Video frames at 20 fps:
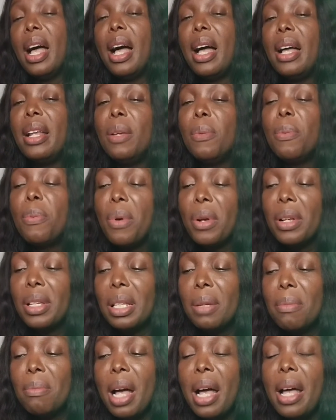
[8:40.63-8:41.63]
and the
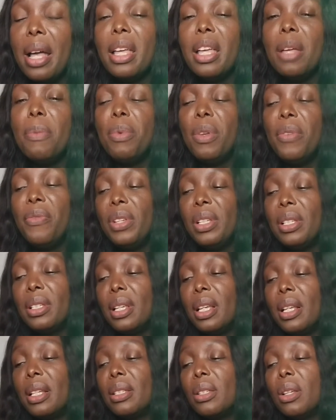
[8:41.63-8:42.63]
proximal
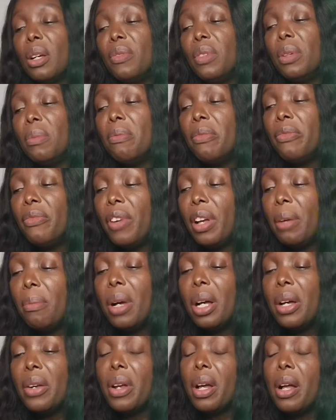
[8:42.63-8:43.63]
epiphysis of the
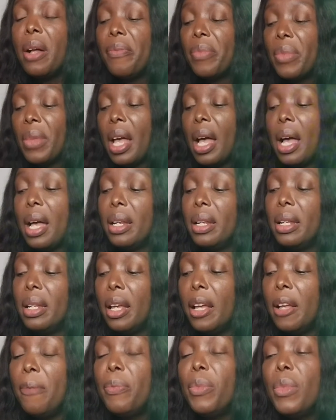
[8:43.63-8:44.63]
femora and
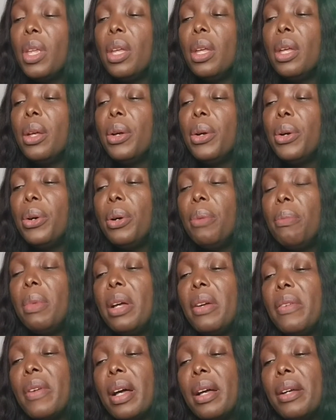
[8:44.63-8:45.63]
the
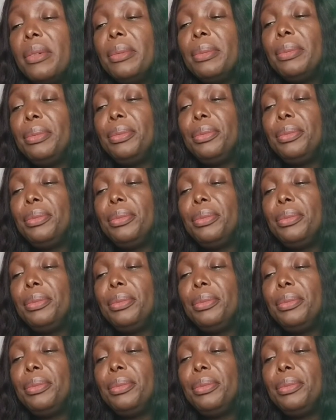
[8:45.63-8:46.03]
humeri.